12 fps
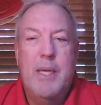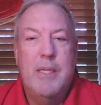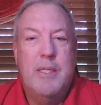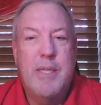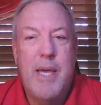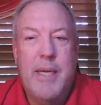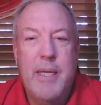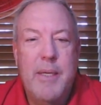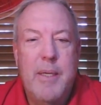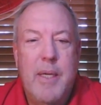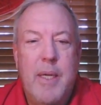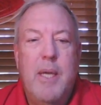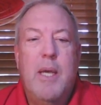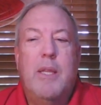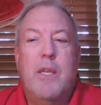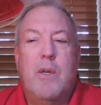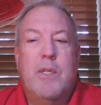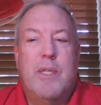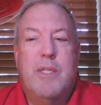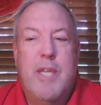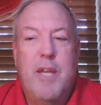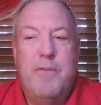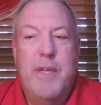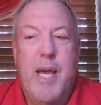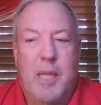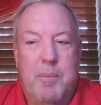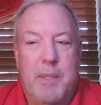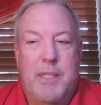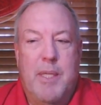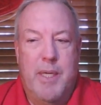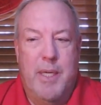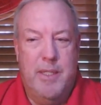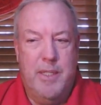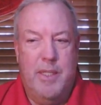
Second, there is a safety element to this.